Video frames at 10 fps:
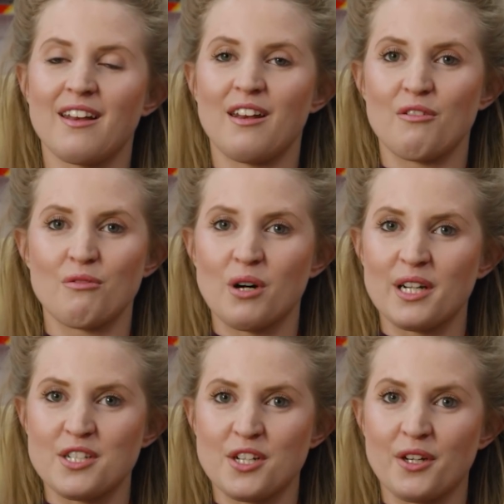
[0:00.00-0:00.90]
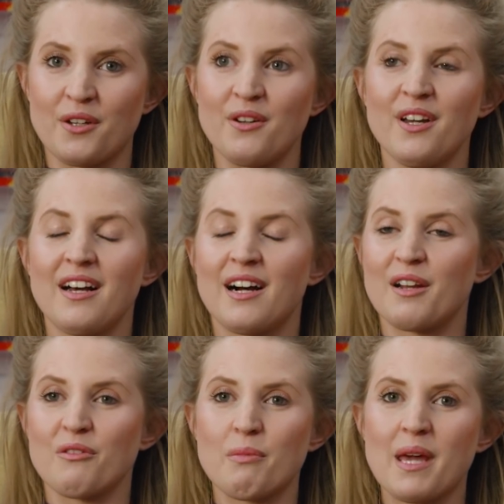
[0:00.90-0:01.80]
I love what I do, I
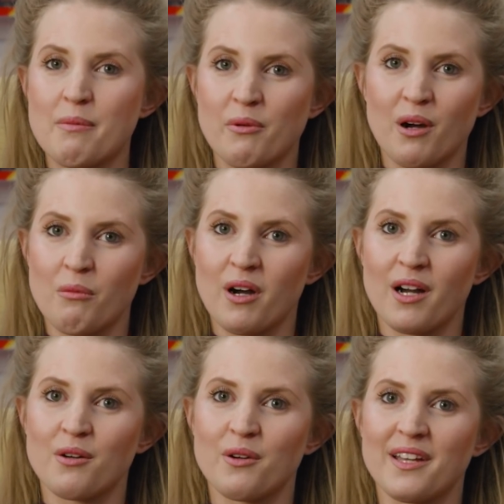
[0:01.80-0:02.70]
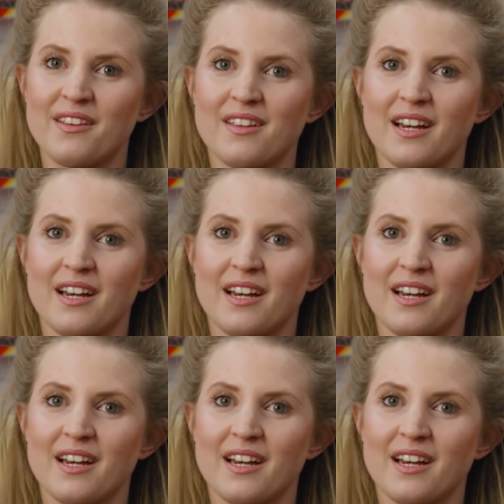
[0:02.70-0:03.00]
love the people I work with,